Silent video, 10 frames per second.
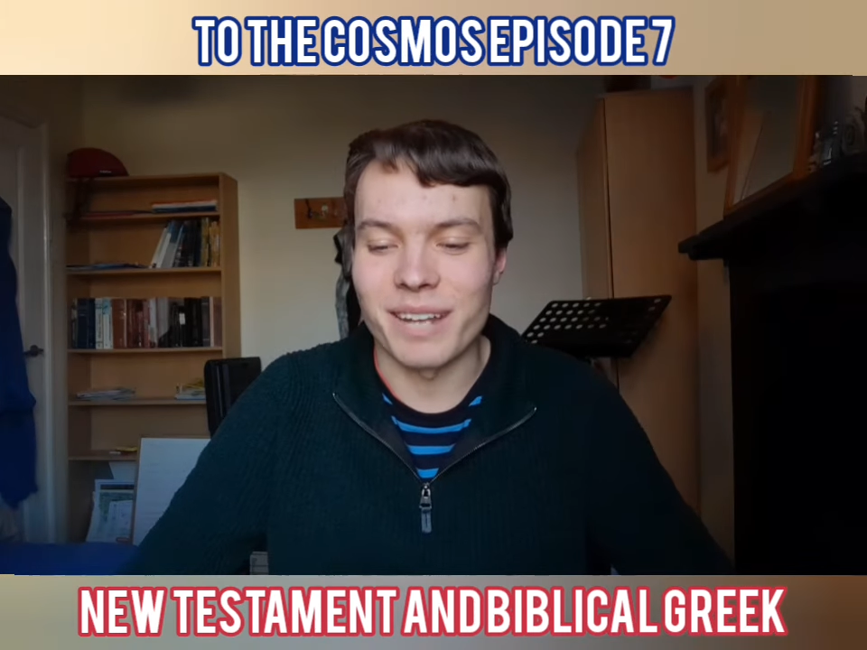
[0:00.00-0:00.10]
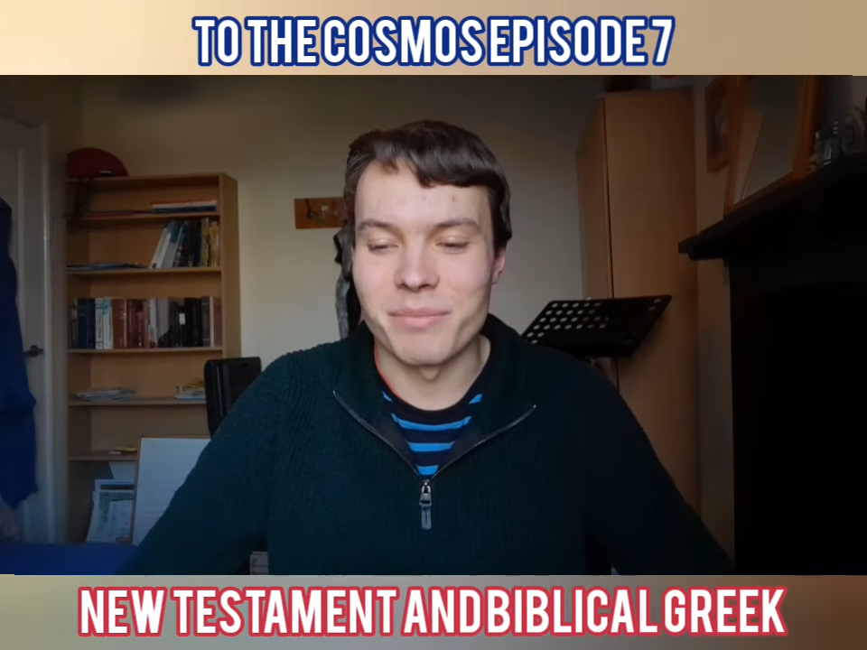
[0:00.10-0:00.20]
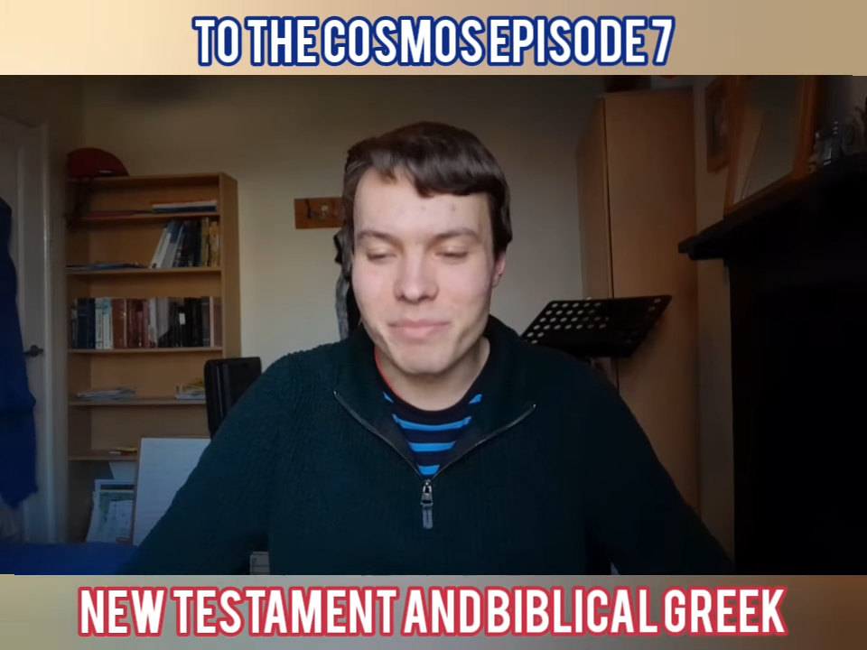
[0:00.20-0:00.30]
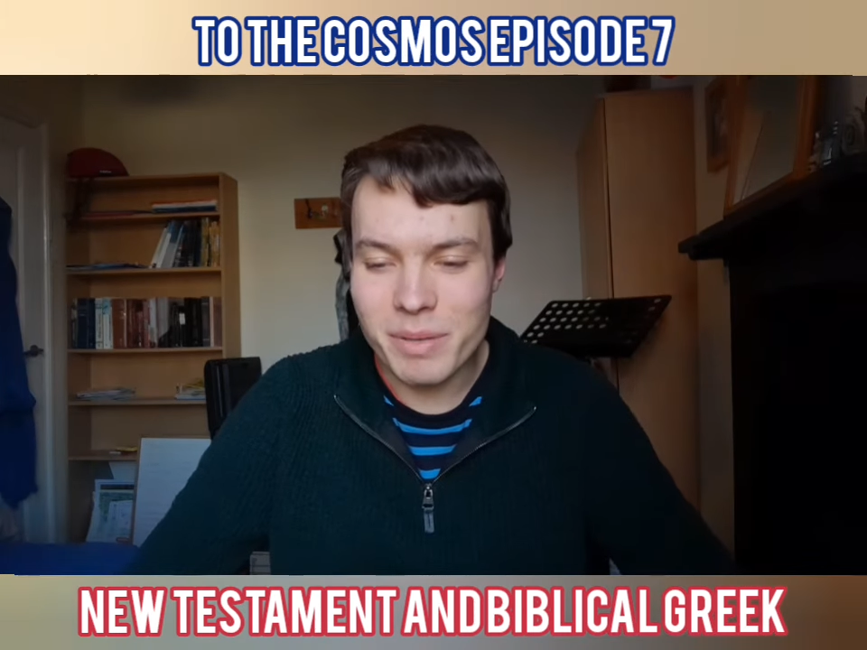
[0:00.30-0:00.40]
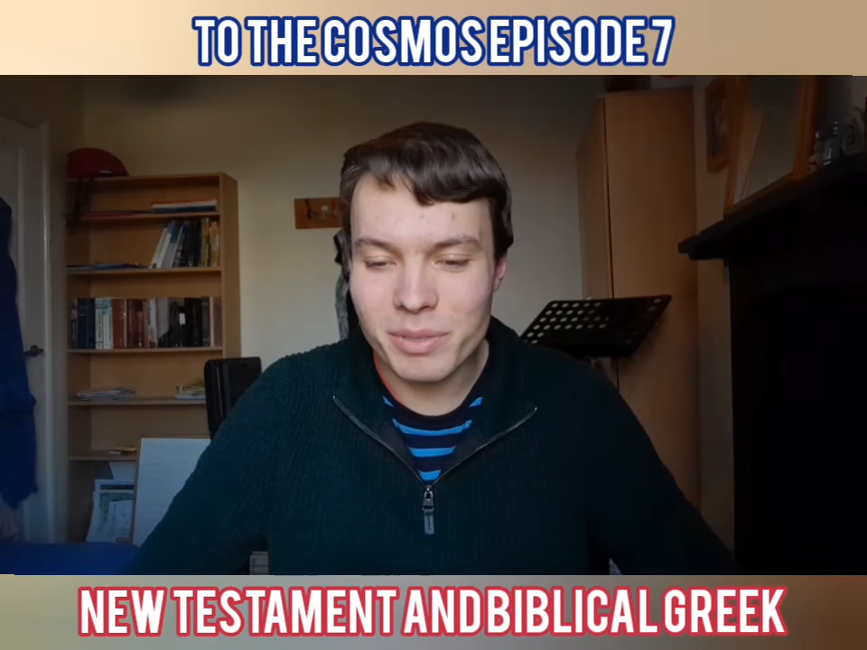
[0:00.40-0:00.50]

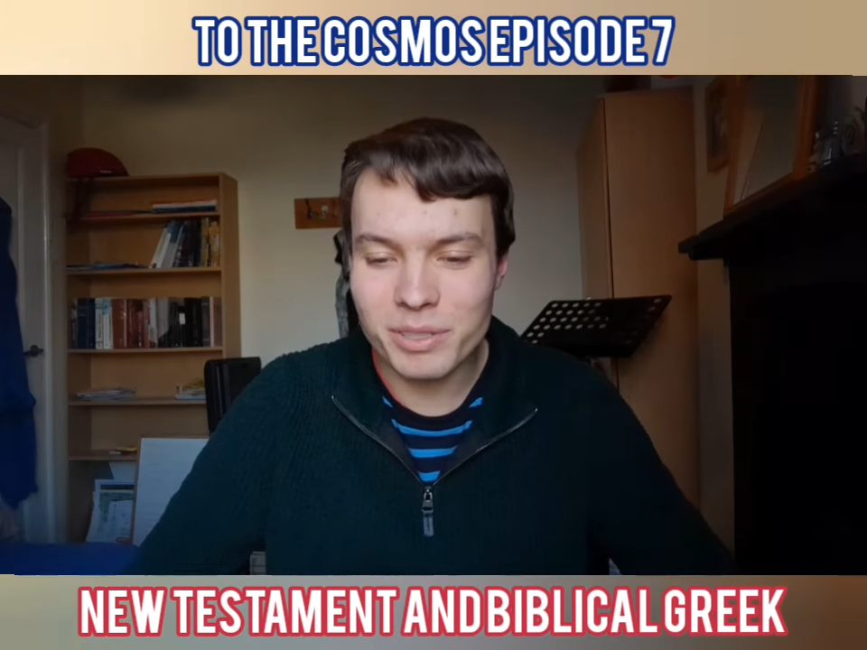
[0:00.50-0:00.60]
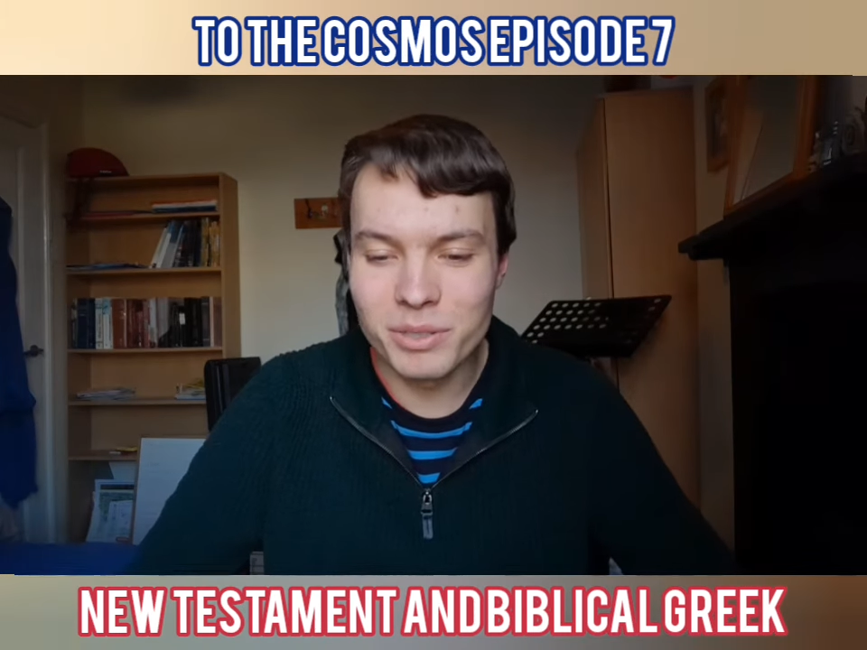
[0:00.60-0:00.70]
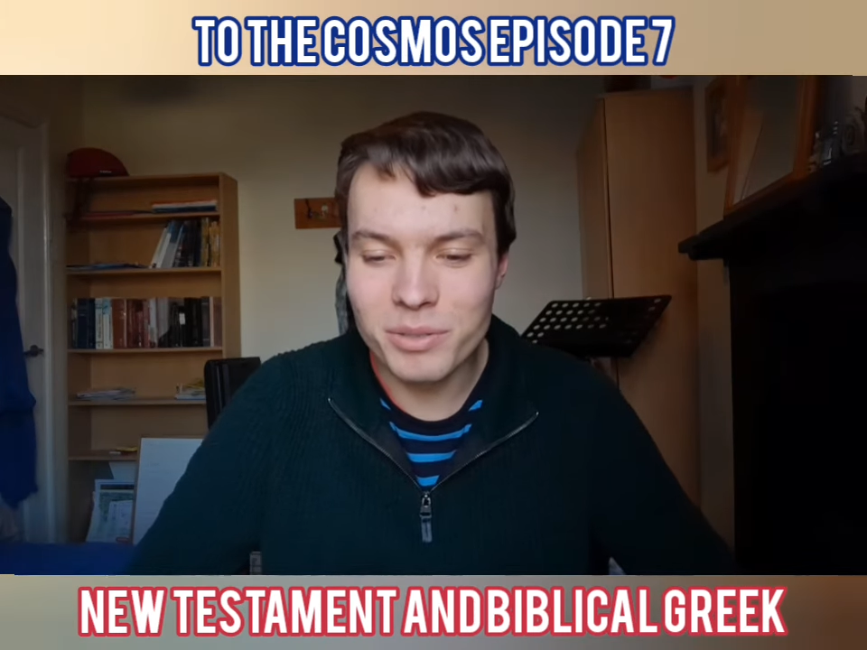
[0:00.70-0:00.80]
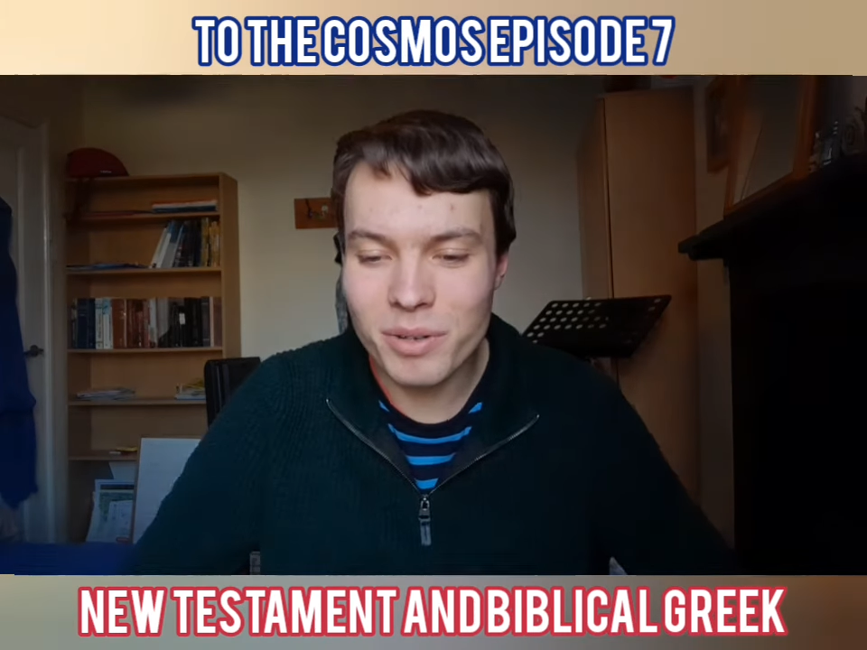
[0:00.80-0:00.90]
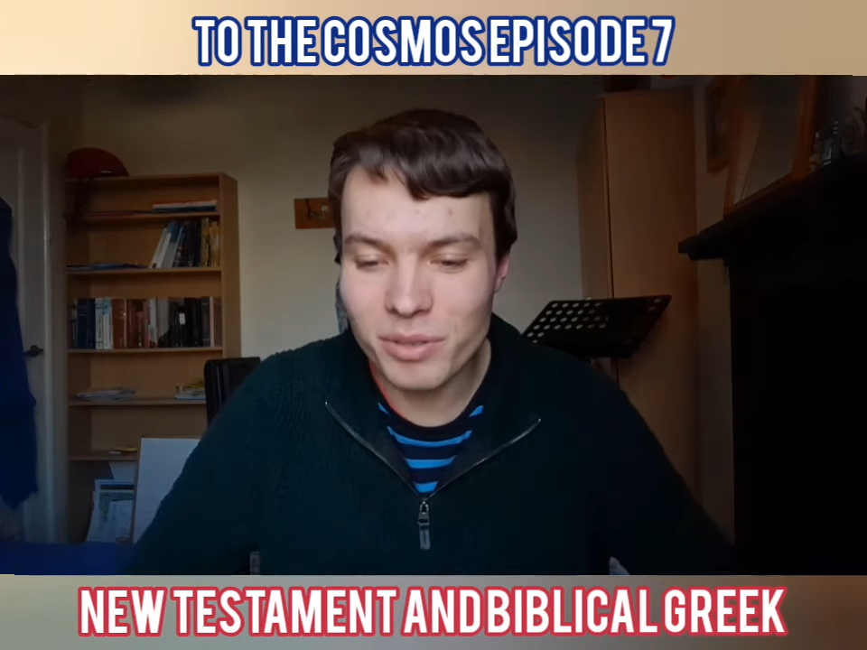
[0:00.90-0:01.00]
and
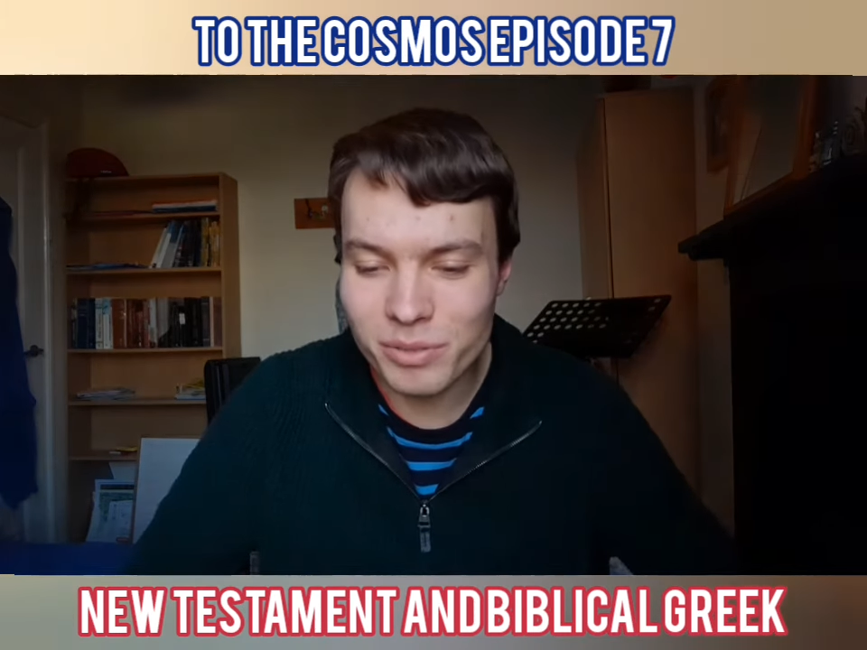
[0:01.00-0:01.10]
Biblical